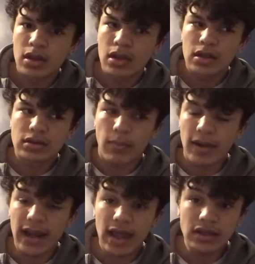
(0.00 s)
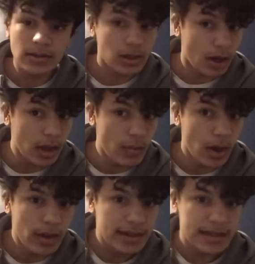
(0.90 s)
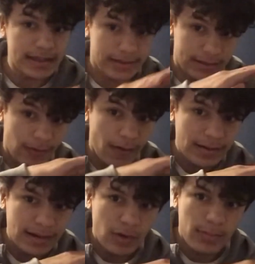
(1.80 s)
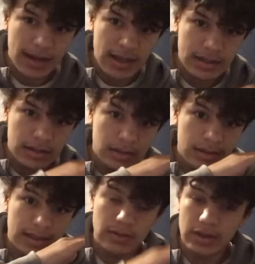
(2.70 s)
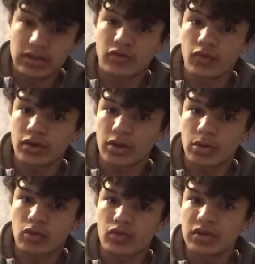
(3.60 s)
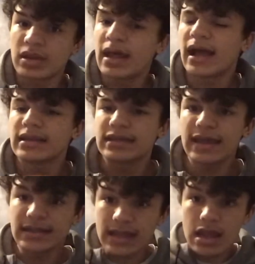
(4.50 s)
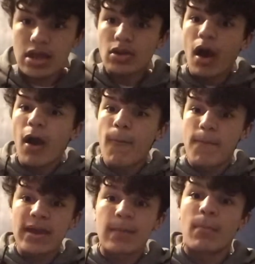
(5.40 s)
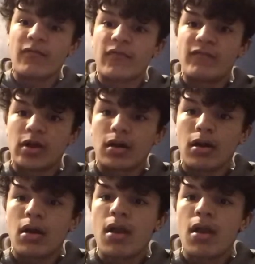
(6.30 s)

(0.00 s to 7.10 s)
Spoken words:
the plant, KAIBA, is a tiny little plant in the Chronico stories. At the end, it is a big motherfucker.